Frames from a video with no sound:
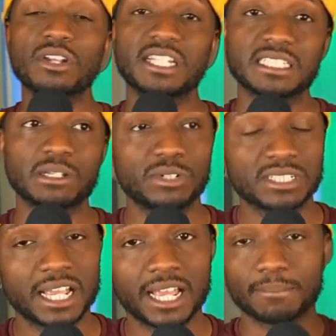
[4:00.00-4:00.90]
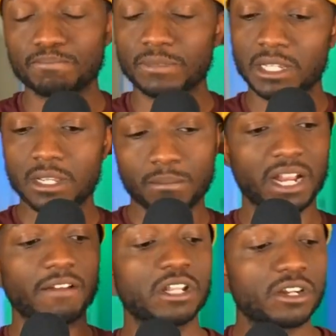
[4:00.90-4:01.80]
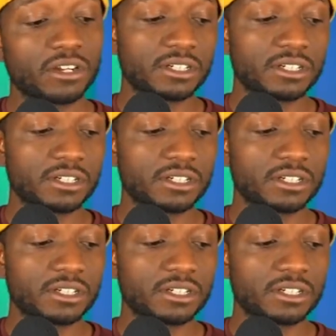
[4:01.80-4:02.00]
things at one time. But I've learned